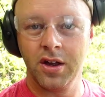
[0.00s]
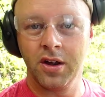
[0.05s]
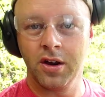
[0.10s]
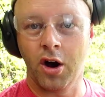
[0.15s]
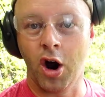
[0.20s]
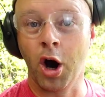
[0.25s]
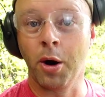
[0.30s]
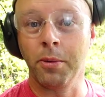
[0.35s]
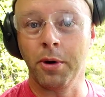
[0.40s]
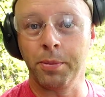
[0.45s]

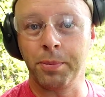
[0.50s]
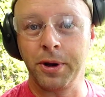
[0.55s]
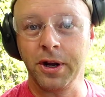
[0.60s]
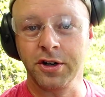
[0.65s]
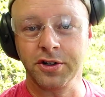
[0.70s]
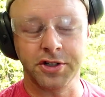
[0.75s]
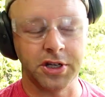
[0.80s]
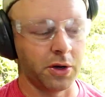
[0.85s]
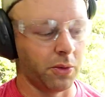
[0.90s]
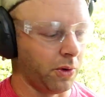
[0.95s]
armor
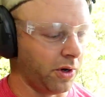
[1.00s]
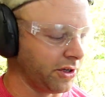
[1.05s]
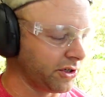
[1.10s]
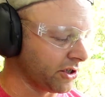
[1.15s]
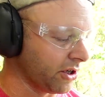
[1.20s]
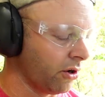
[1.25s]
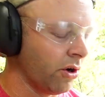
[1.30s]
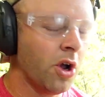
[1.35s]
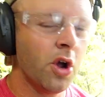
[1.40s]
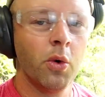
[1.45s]
piercing one.
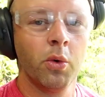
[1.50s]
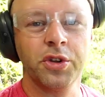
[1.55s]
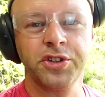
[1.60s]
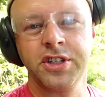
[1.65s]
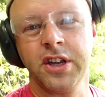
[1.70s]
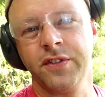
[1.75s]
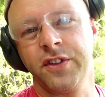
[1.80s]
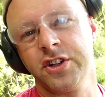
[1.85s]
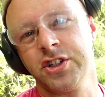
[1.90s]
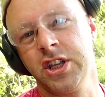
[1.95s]
So we'll see
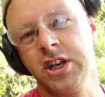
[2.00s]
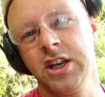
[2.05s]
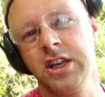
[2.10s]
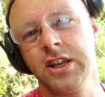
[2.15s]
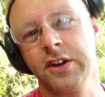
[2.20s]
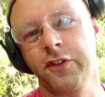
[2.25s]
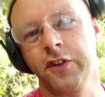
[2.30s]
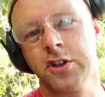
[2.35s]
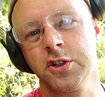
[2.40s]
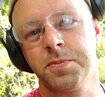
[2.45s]
if there's any
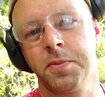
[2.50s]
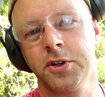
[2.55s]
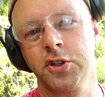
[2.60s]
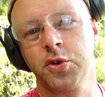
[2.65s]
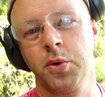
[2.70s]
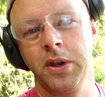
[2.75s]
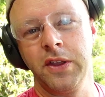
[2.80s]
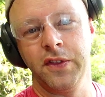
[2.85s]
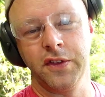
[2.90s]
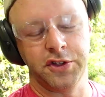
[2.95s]
difference
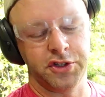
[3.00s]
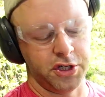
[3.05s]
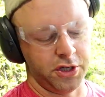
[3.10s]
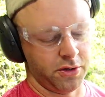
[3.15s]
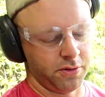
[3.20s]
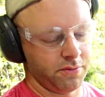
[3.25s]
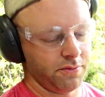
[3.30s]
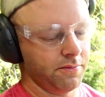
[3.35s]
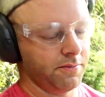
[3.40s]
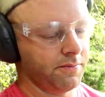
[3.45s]
between the two.